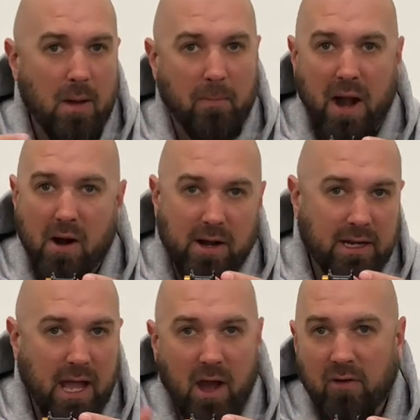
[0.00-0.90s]
bearing
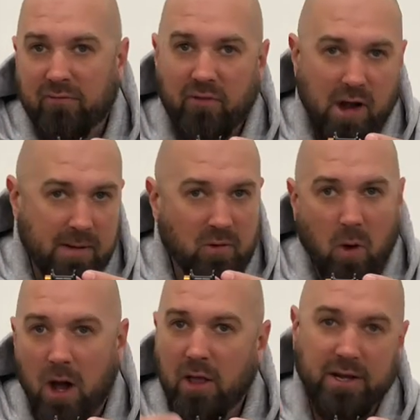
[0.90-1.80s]
count, frame
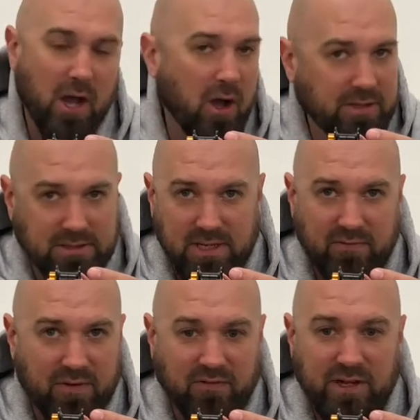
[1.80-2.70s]
quality, all these
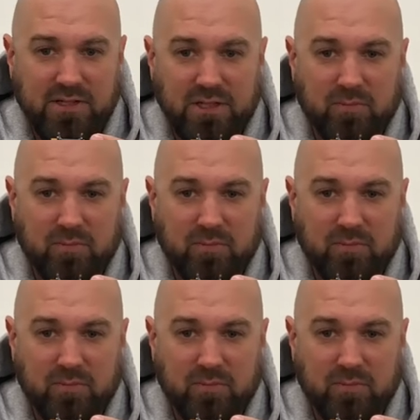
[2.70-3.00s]
different features.